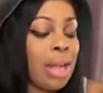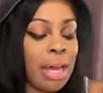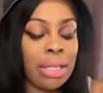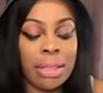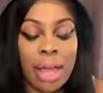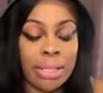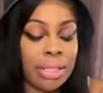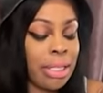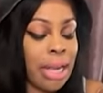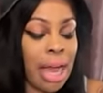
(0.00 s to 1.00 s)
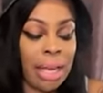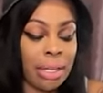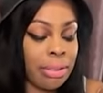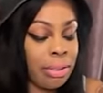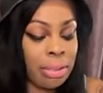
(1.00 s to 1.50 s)
naughty thoughts did
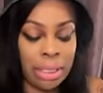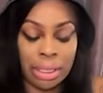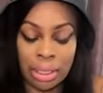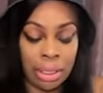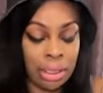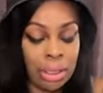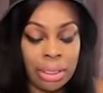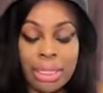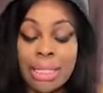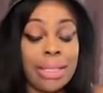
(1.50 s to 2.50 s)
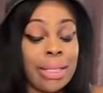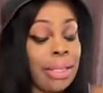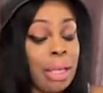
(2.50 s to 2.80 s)
not, listen, this didn't